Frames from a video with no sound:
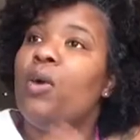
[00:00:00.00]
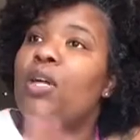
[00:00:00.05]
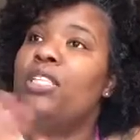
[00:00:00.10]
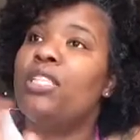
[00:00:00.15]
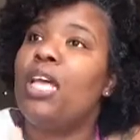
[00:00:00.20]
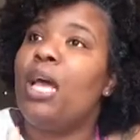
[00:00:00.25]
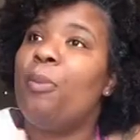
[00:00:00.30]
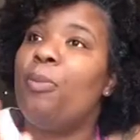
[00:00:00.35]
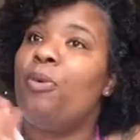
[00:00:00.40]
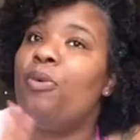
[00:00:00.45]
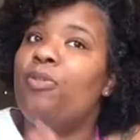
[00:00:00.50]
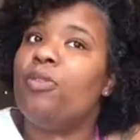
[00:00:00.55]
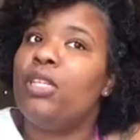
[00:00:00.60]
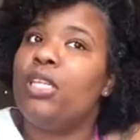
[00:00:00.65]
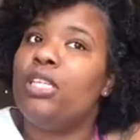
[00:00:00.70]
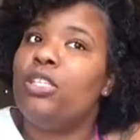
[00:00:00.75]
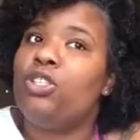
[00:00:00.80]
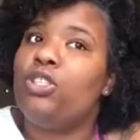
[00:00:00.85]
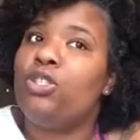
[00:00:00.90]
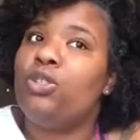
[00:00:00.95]
once I
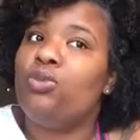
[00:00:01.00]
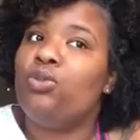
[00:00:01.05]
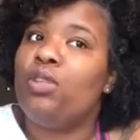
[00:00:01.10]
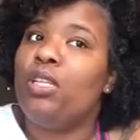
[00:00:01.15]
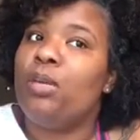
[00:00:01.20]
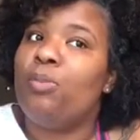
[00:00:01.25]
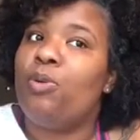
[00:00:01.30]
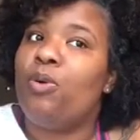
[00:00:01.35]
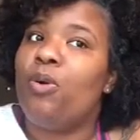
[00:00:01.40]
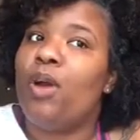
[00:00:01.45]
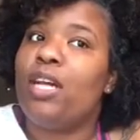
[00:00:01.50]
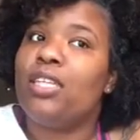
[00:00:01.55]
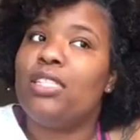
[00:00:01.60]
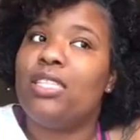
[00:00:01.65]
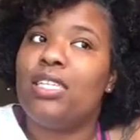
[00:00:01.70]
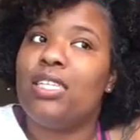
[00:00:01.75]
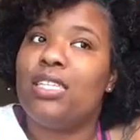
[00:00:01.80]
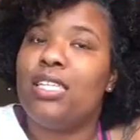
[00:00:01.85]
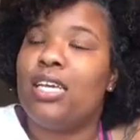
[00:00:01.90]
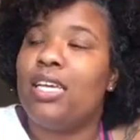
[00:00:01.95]
present you the
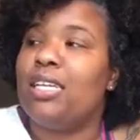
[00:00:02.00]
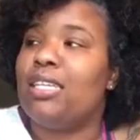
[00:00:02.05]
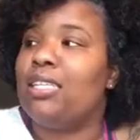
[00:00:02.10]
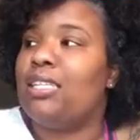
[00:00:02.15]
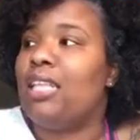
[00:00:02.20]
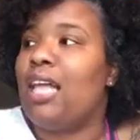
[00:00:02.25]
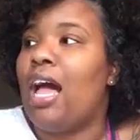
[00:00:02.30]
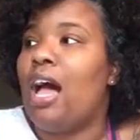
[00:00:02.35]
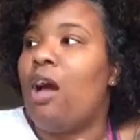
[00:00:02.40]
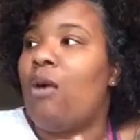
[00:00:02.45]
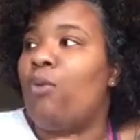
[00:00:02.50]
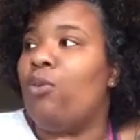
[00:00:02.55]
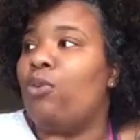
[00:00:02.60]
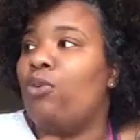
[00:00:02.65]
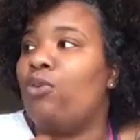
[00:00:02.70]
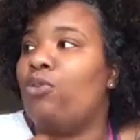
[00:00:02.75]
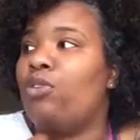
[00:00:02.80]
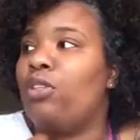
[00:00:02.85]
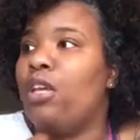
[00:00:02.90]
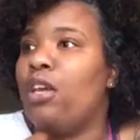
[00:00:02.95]
porosity test, I
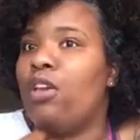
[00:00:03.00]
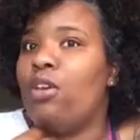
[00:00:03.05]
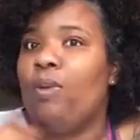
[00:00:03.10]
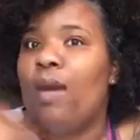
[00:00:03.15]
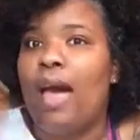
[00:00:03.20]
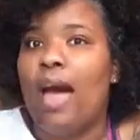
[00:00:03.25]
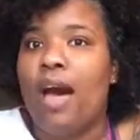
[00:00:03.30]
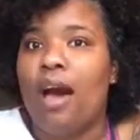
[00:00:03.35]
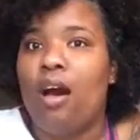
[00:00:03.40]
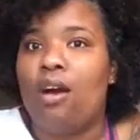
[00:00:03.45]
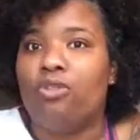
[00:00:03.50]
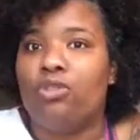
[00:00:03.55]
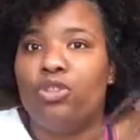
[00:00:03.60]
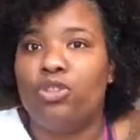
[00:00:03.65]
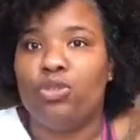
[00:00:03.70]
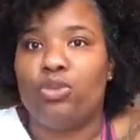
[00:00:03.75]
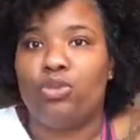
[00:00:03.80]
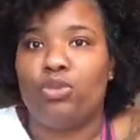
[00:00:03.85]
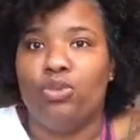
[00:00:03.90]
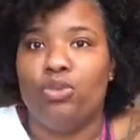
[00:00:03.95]
will tell you how
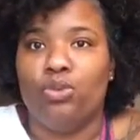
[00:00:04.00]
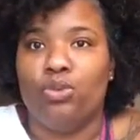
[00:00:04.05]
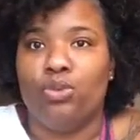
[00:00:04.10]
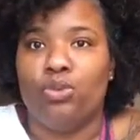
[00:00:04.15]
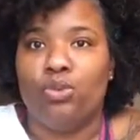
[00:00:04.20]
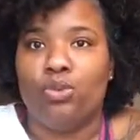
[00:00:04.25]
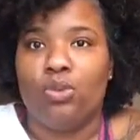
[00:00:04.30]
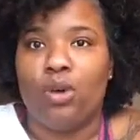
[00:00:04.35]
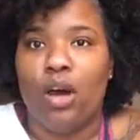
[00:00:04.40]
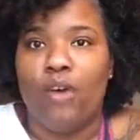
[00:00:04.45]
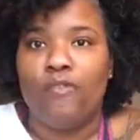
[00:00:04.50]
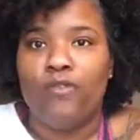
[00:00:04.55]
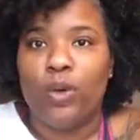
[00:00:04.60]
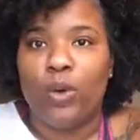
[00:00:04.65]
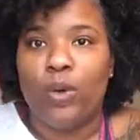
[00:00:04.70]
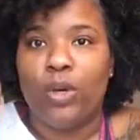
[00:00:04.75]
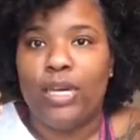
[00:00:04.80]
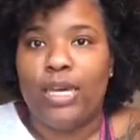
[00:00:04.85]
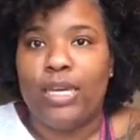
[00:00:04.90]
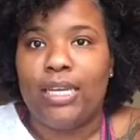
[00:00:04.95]
to
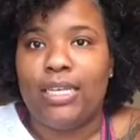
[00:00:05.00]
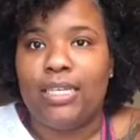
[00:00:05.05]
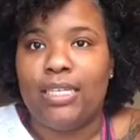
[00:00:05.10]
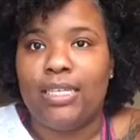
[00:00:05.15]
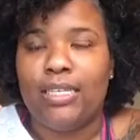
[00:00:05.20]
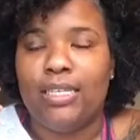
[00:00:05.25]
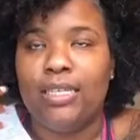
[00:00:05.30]
avoid